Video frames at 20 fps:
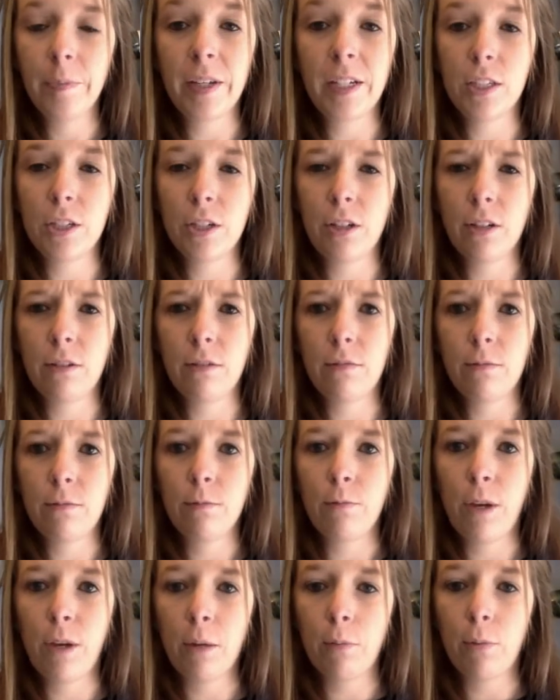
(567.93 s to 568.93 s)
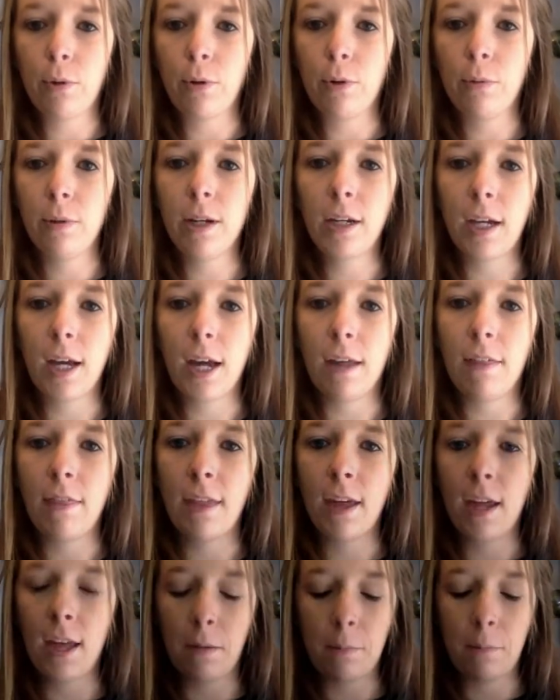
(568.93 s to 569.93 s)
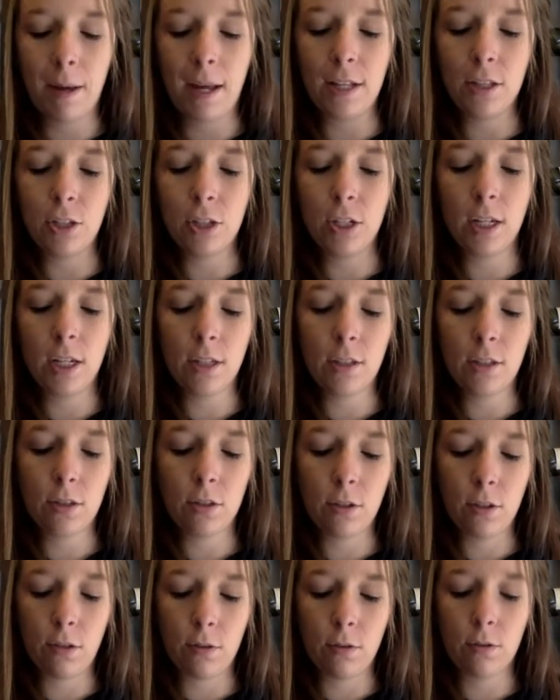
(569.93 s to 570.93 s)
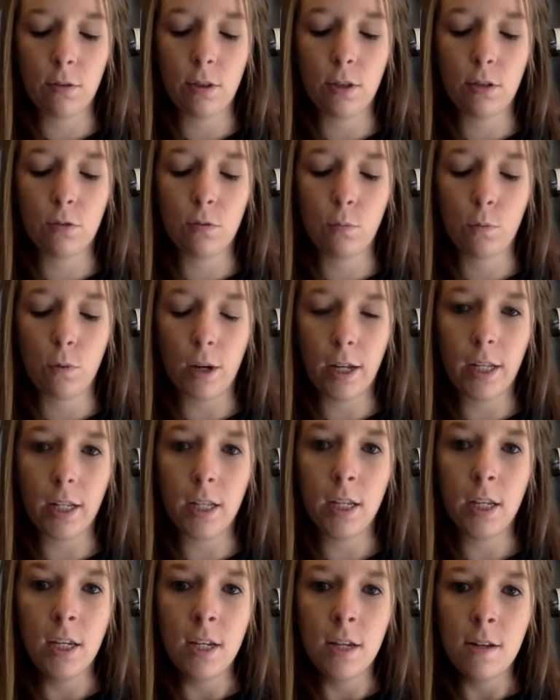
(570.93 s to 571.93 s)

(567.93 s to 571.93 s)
That's good fine motor work, and then matching it so there's one.